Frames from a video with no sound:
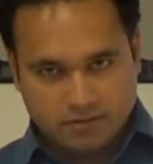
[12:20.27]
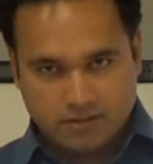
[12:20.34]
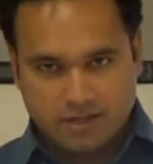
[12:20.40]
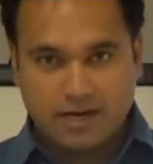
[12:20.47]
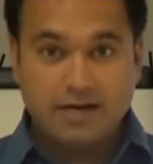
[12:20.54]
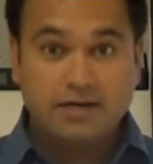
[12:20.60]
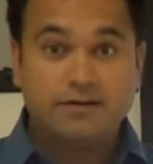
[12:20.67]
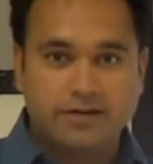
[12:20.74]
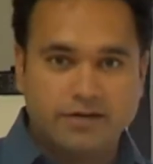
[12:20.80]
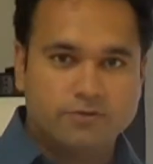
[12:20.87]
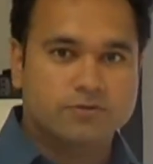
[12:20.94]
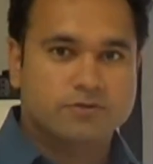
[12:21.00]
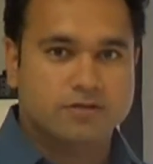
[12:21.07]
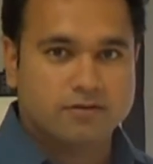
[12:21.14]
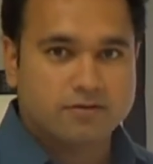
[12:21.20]
and
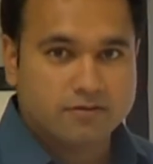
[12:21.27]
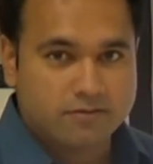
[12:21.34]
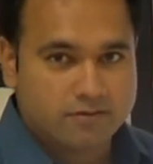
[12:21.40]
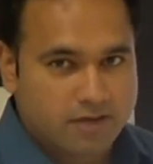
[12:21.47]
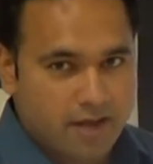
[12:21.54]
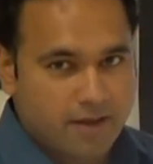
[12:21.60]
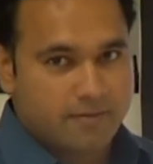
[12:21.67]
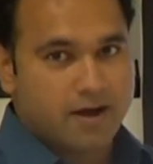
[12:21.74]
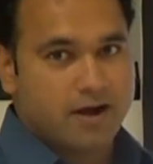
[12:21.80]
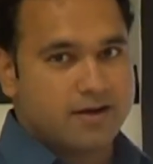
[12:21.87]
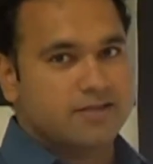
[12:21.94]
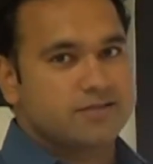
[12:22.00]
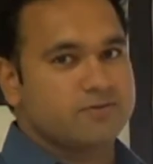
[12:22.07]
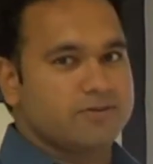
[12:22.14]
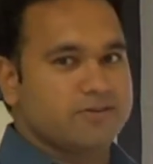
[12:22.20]
reducer, and R
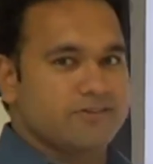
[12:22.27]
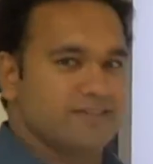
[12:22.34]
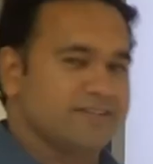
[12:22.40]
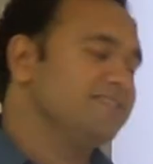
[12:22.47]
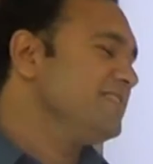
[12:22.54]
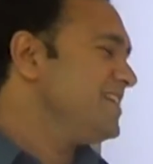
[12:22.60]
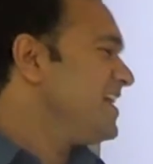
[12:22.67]
is not written,